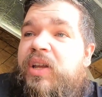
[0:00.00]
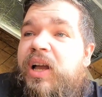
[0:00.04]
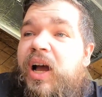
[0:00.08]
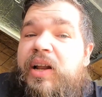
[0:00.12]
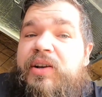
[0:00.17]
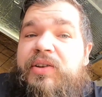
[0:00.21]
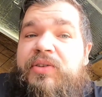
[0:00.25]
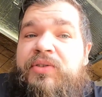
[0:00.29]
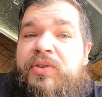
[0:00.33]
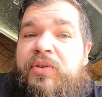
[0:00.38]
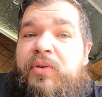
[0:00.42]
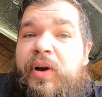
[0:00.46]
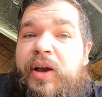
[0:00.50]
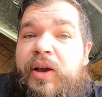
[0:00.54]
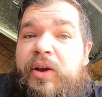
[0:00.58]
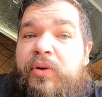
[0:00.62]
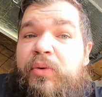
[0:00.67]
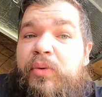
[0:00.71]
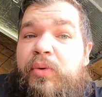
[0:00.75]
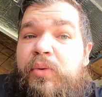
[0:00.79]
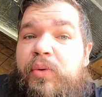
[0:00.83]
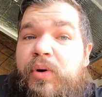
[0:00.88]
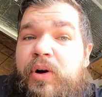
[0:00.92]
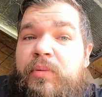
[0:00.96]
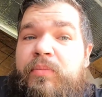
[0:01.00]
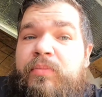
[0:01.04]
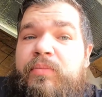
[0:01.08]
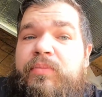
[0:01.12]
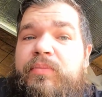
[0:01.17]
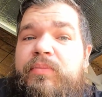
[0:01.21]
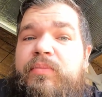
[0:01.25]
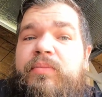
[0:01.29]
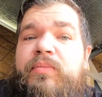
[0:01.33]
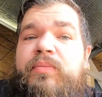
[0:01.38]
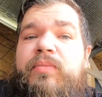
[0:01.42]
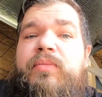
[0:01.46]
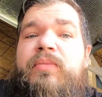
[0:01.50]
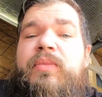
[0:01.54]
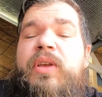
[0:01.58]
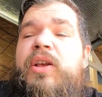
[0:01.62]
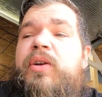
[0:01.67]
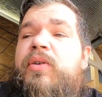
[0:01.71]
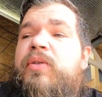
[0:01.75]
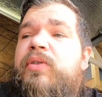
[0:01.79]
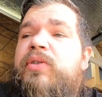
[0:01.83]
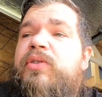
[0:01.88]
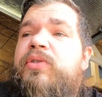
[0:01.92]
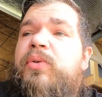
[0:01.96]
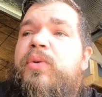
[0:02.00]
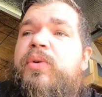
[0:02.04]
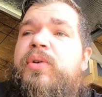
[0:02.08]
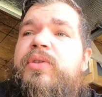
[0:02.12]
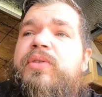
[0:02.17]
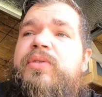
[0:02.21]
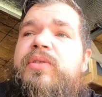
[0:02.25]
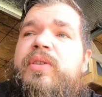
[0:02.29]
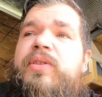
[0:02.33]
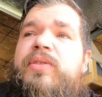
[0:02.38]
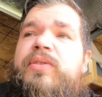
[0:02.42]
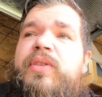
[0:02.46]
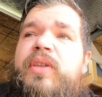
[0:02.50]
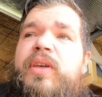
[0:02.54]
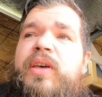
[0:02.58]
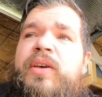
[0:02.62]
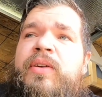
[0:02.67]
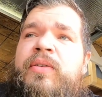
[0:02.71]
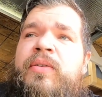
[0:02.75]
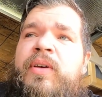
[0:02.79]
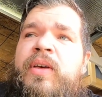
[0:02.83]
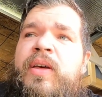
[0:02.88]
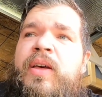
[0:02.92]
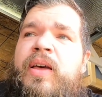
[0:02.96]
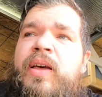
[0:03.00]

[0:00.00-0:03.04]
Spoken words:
I just know I grew up hearing stories of this thing.